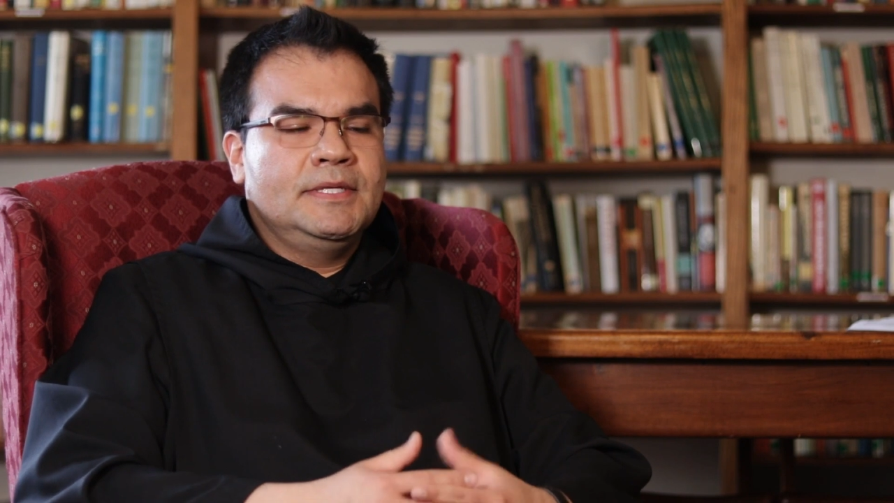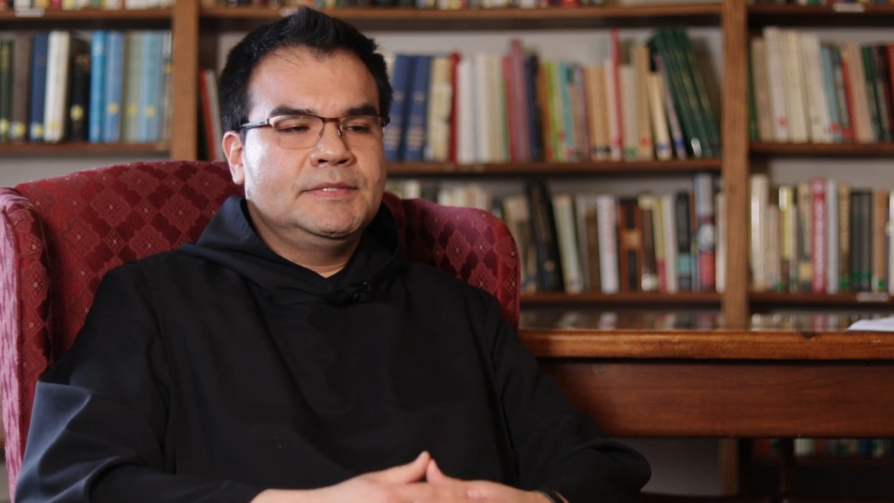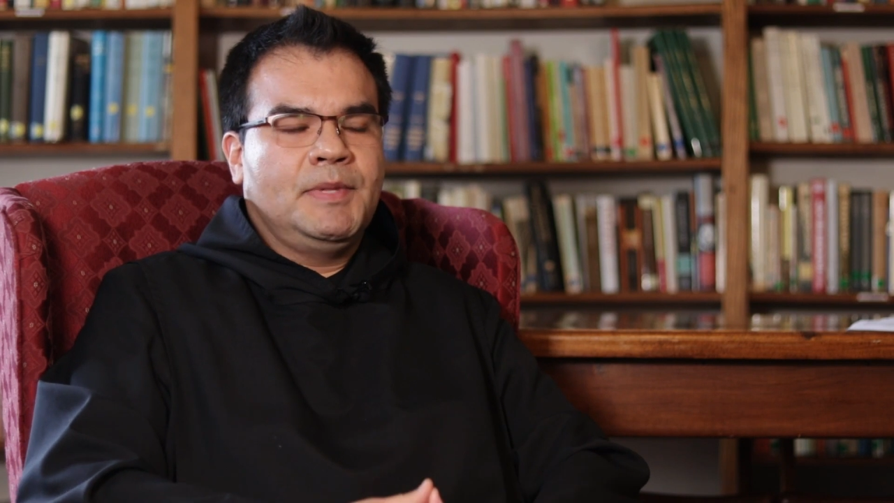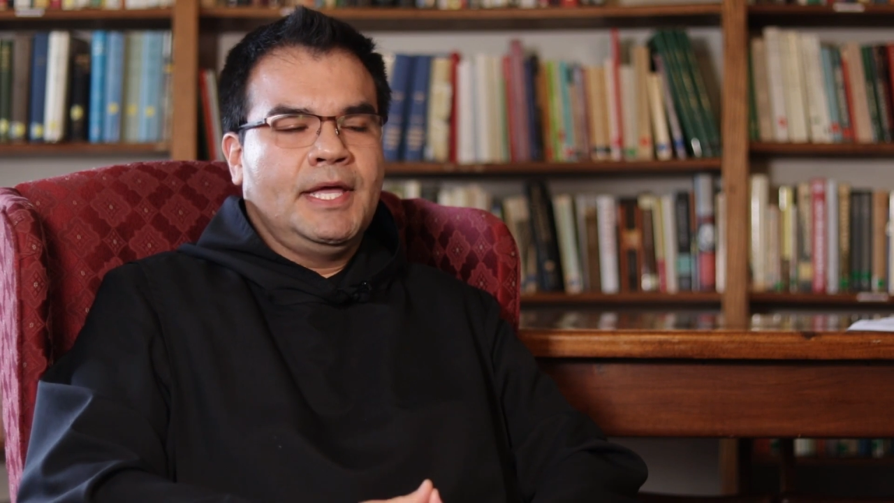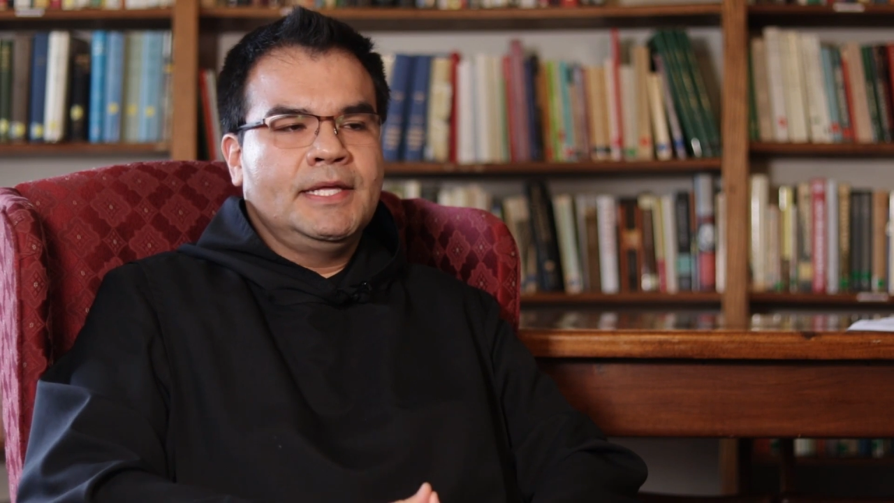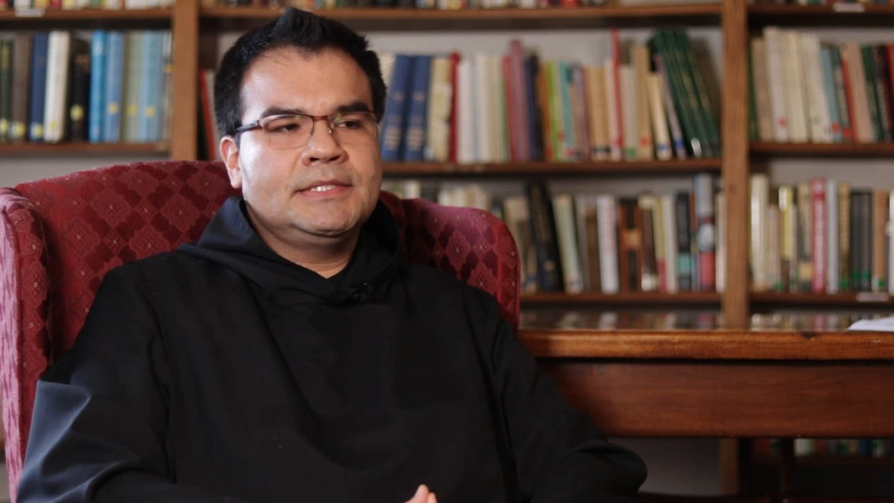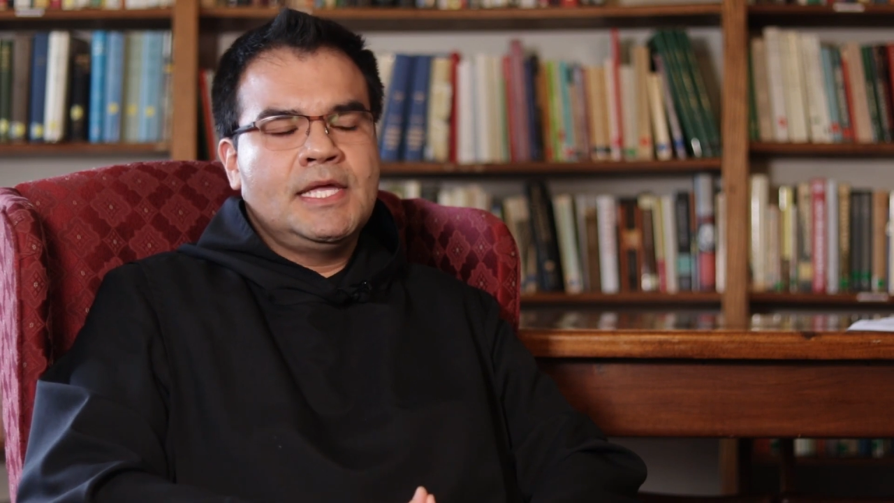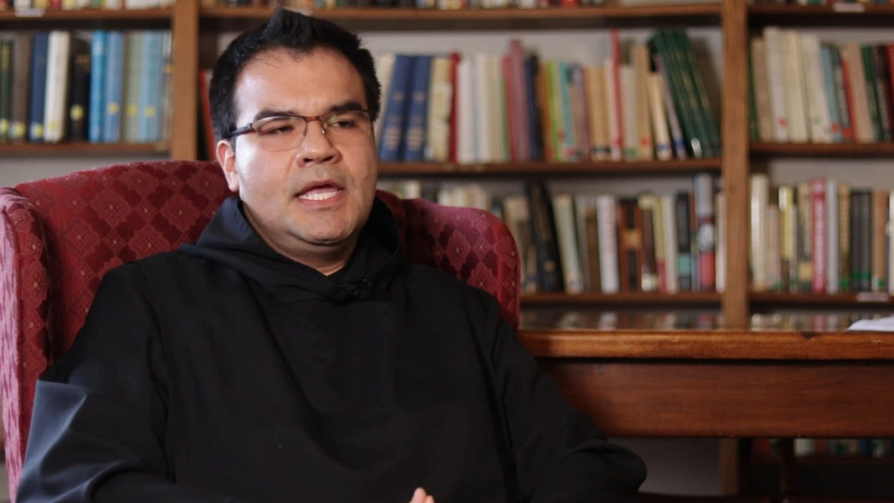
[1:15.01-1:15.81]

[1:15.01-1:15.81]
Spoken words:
this place,